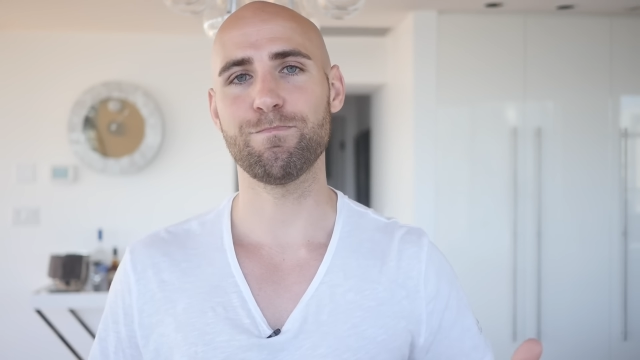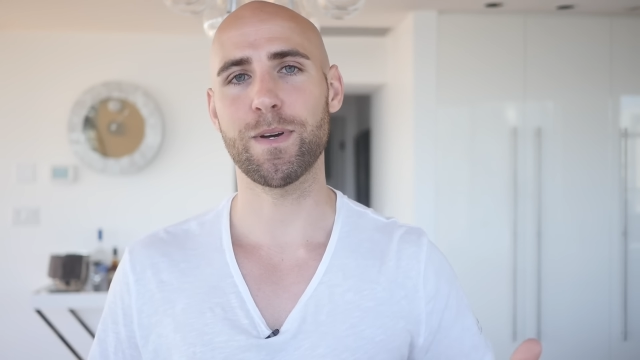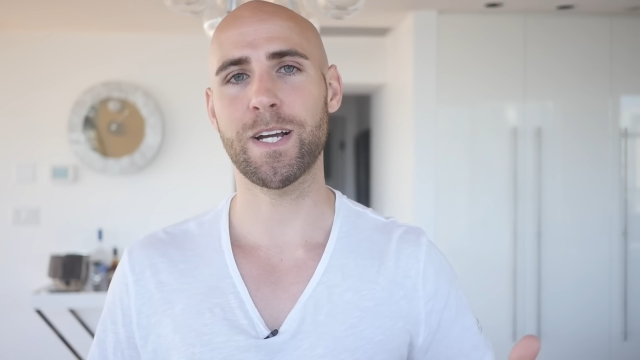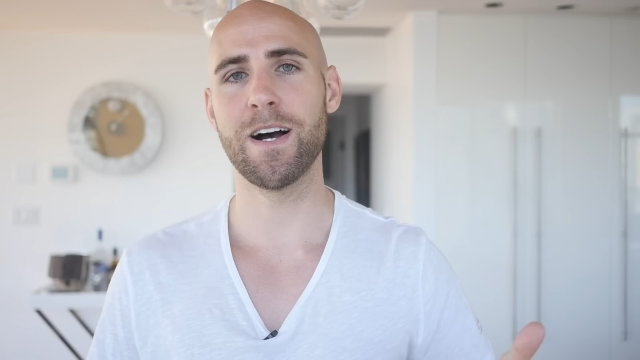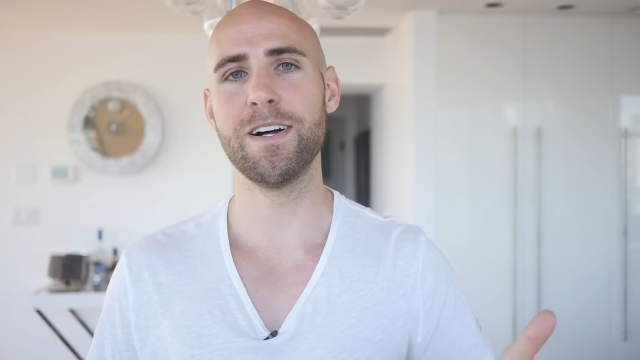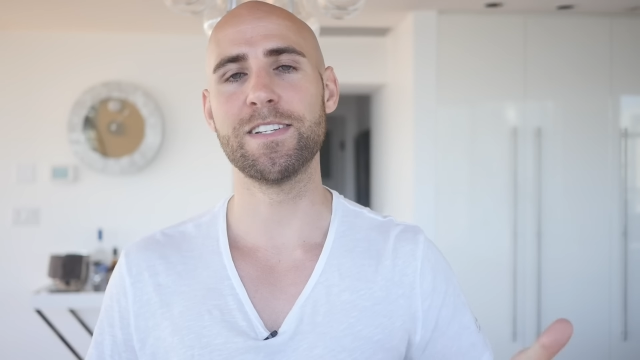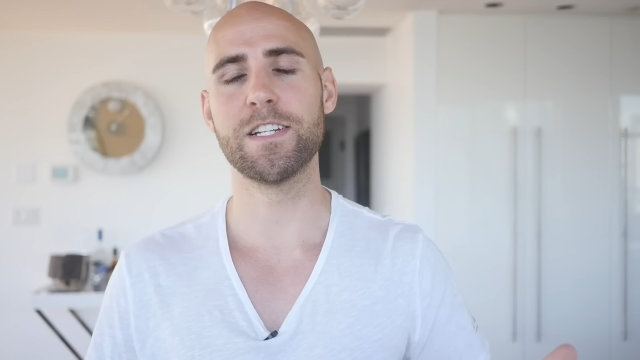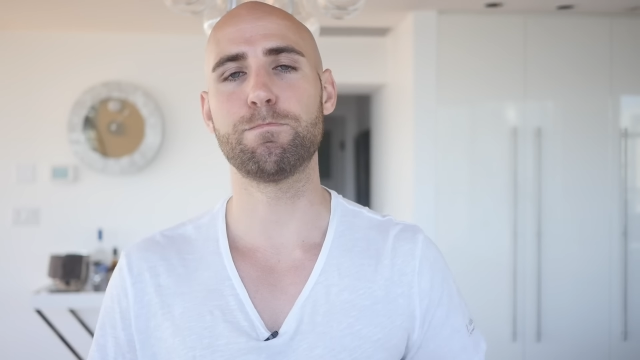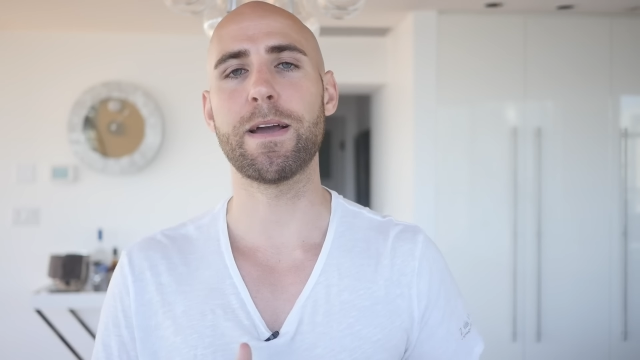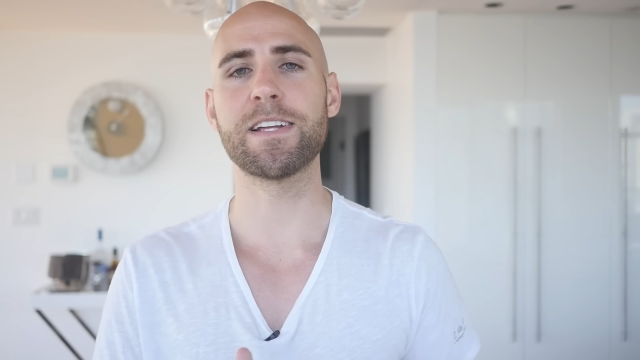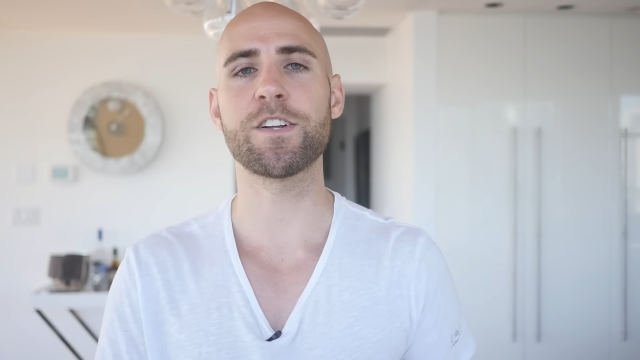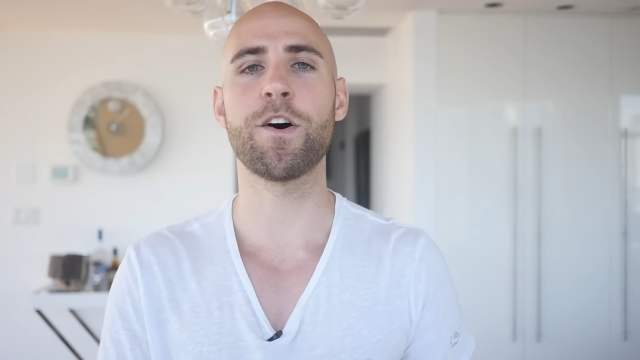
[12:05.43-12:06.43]
because it's
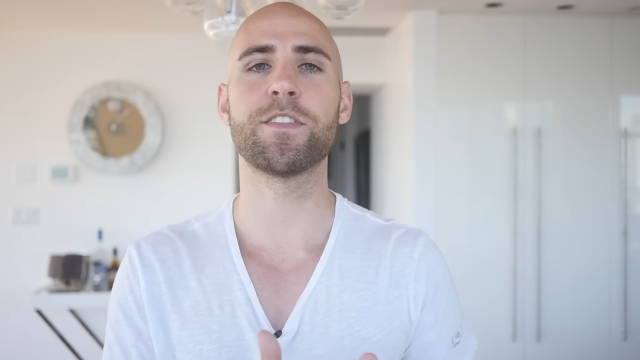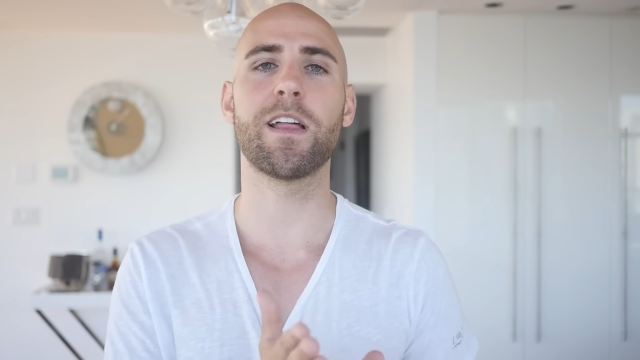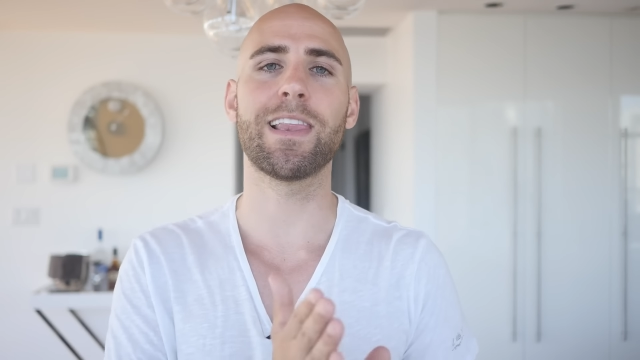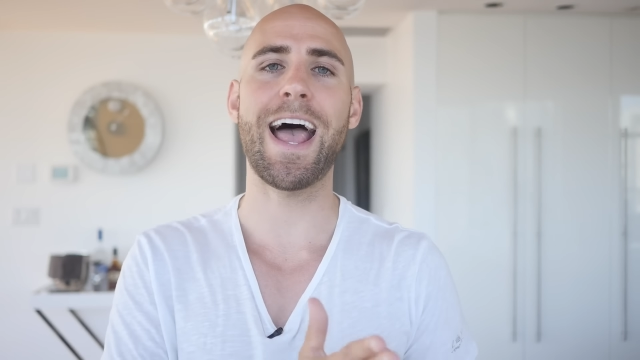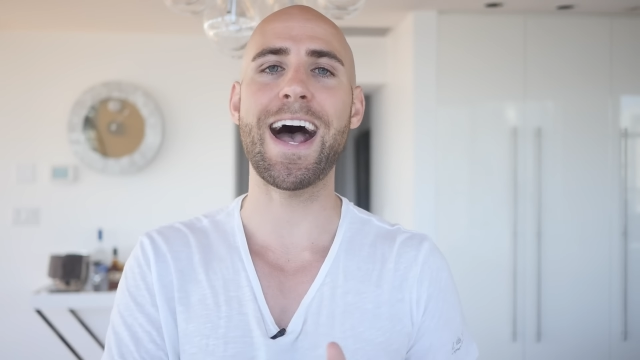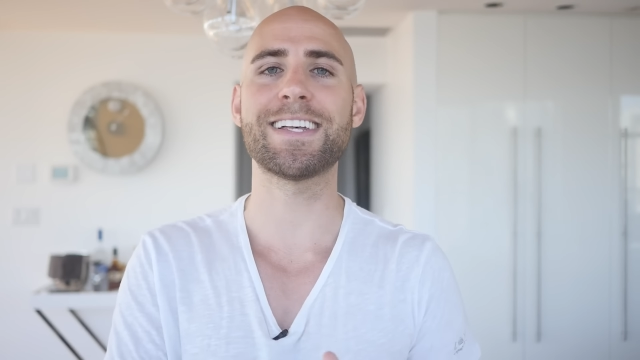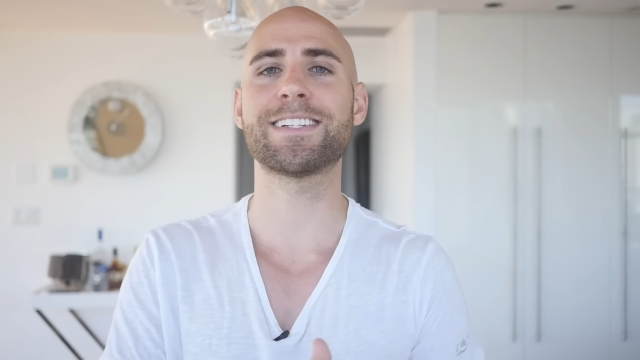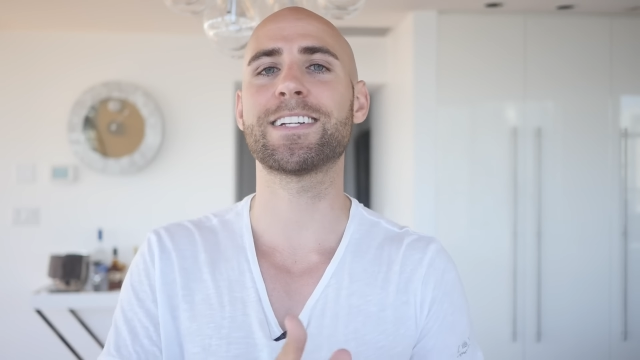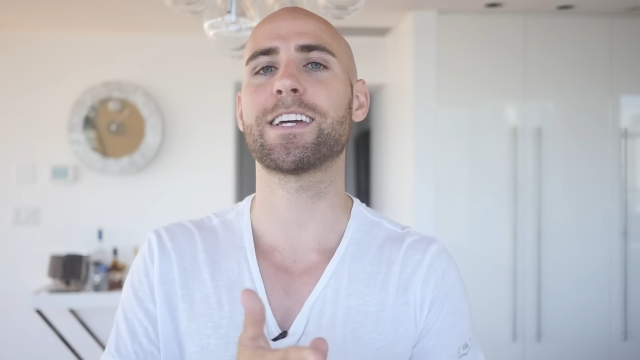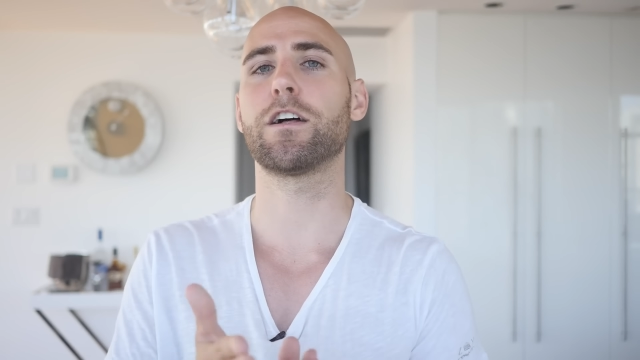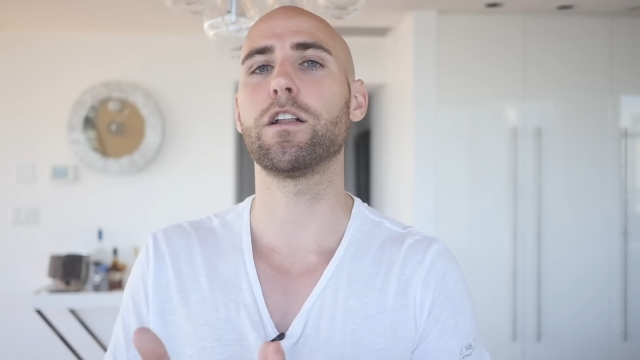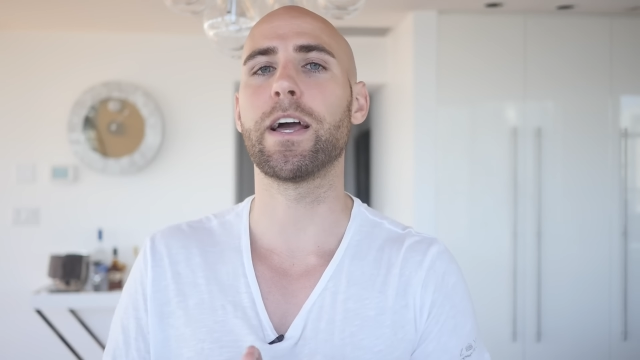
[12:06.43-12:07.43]
based on the
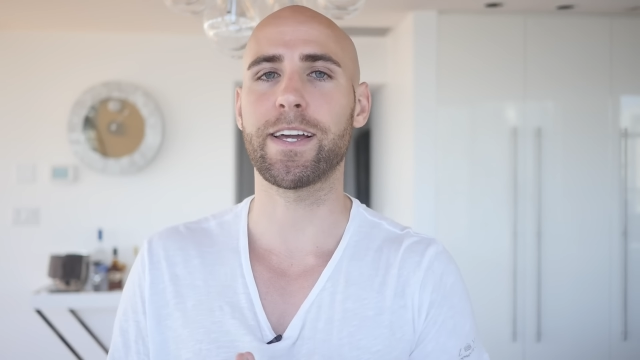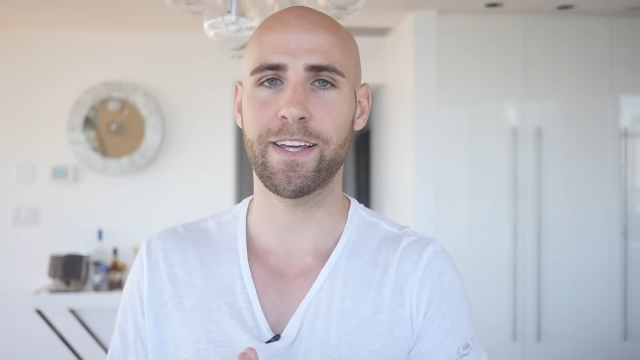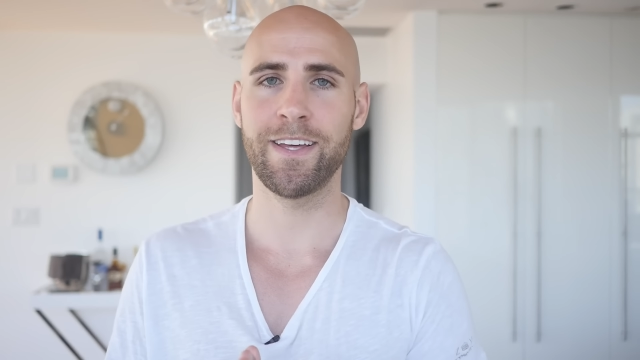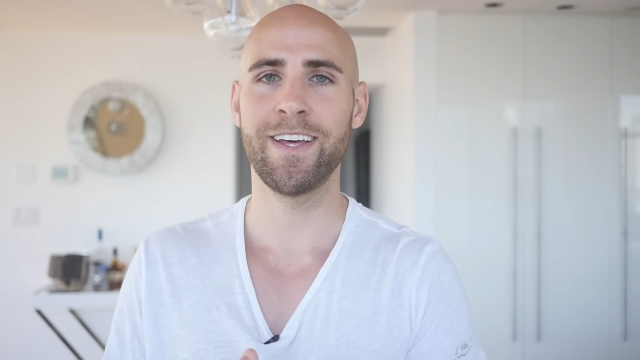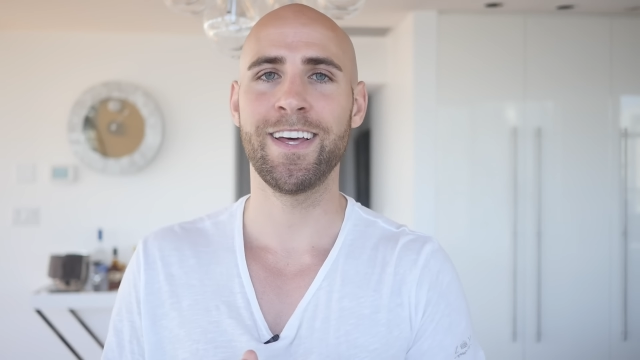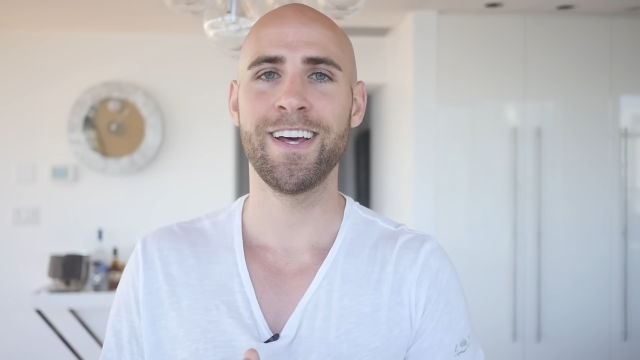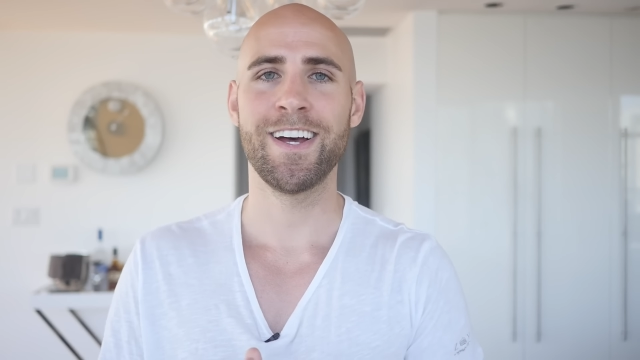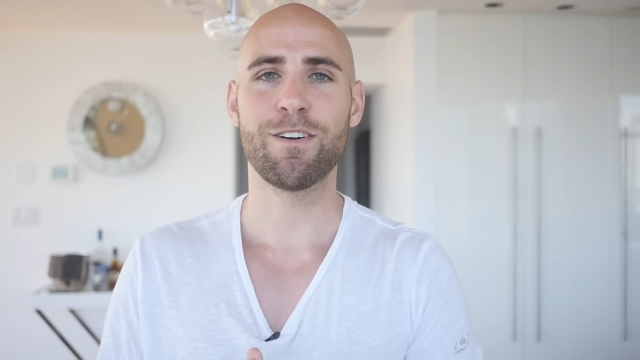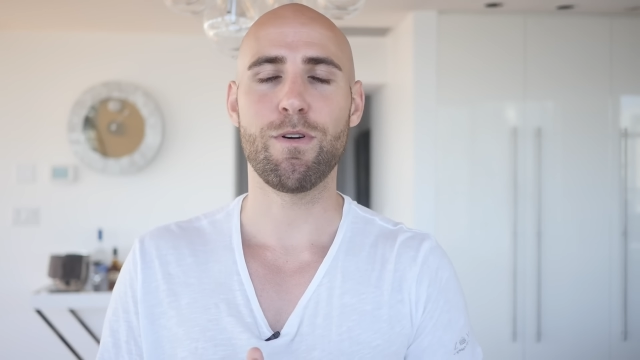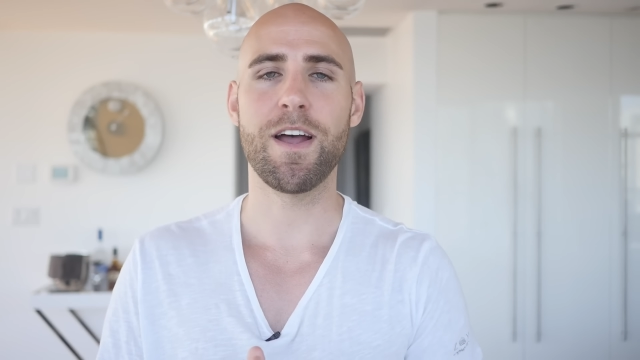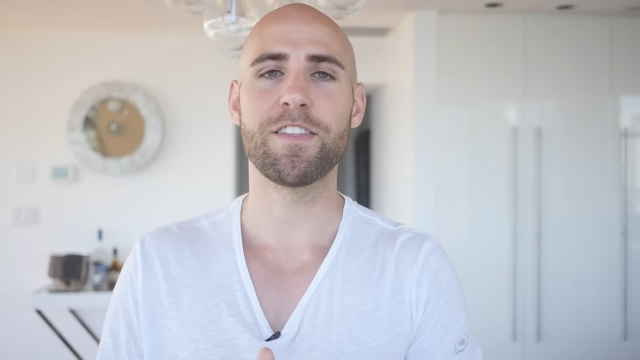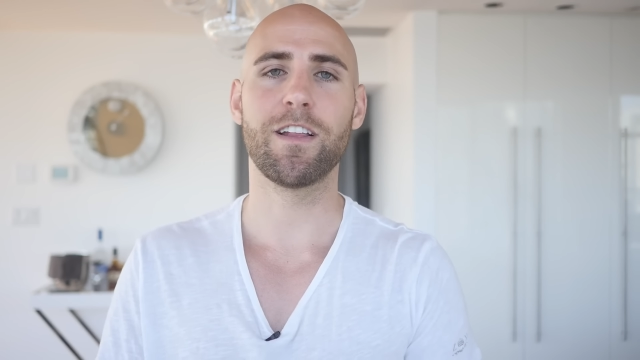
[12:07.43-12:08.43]
last click, right?